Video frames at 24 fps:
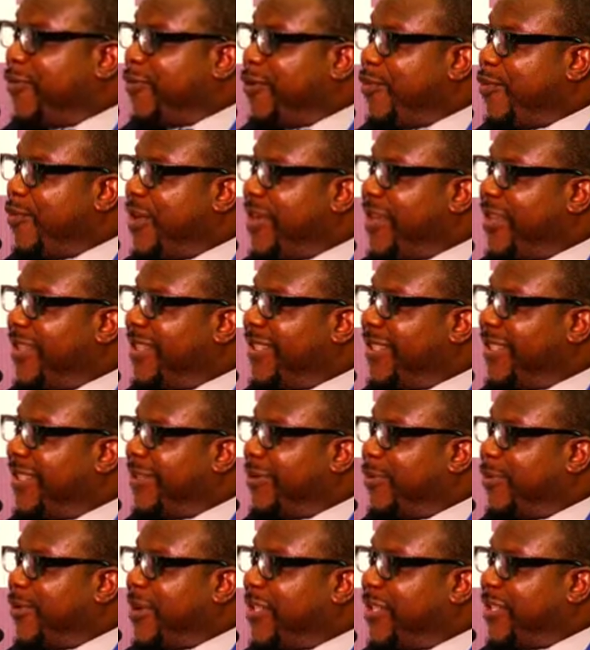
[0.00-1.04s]
One minute
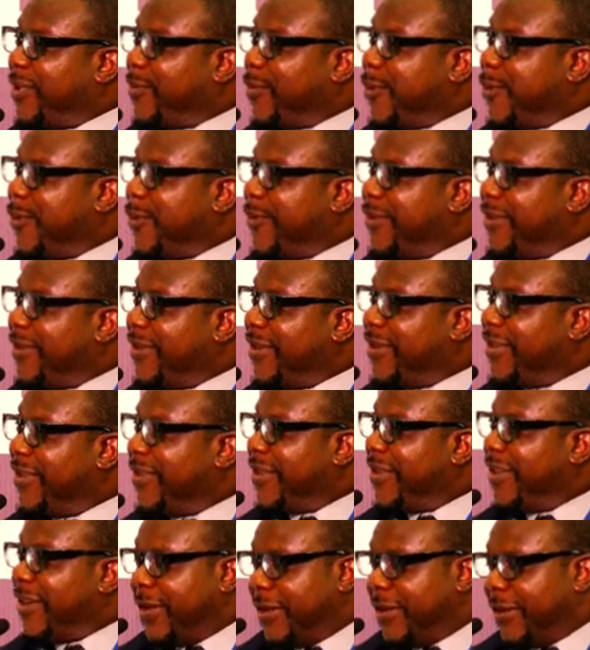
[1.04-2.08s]
to respond,
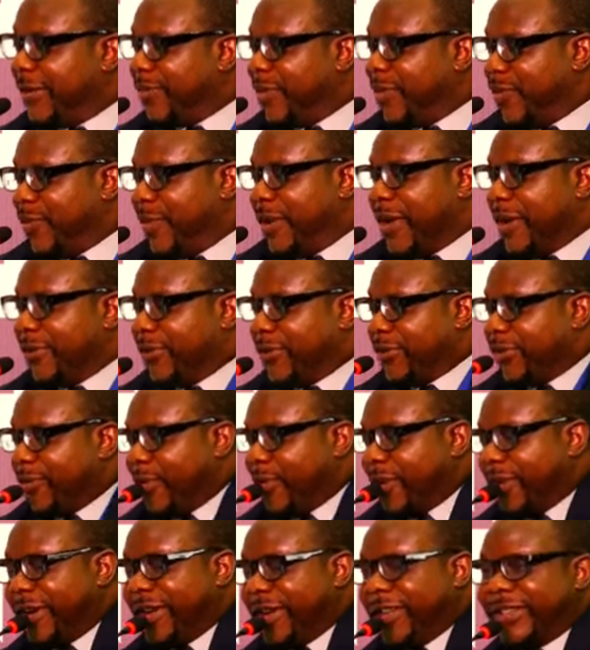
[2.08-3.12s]
then maybe I'll
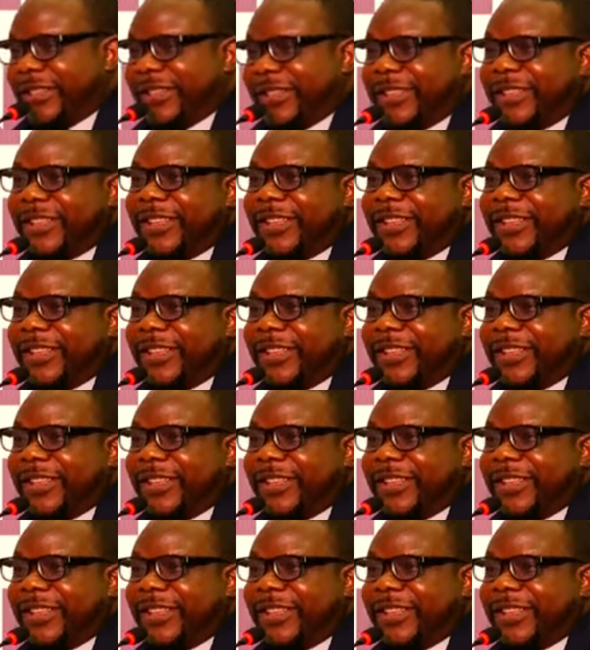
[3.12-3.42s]
summarize.